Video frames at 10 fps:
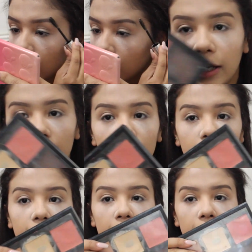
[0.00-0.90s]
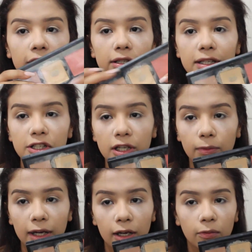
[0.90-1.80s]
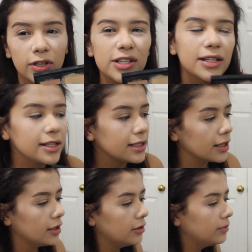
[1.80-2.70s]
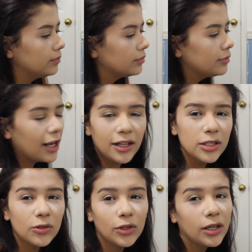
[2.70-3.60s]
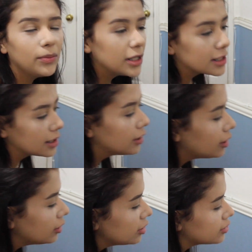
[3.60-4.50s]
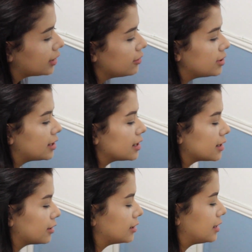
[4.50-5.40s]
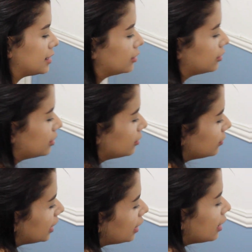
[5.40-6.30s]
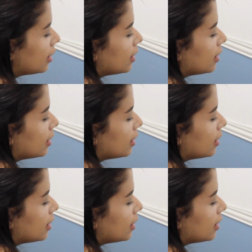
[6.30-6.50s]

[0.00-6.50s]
Right here, there's this shade right here, which is kind of sort of my skin color, so I can use it as a concealer in a way.